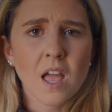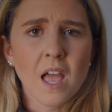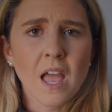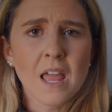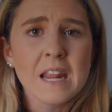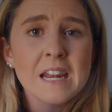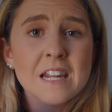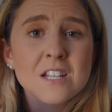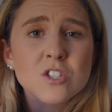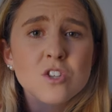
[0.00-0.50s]

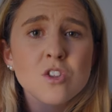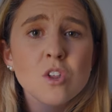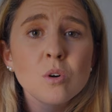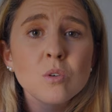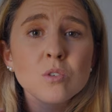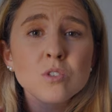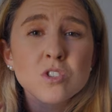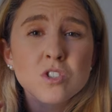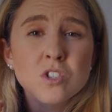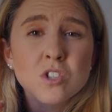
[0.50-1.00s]
And it is
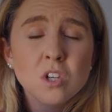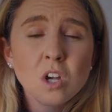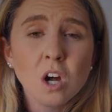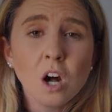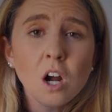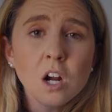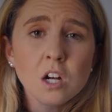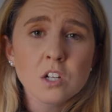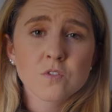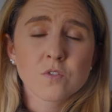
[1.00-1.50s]
those
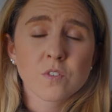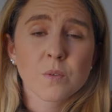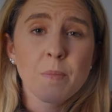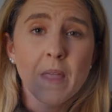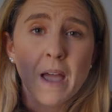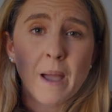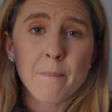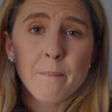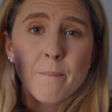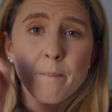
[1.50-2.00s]
scars from
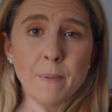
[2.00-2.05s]
that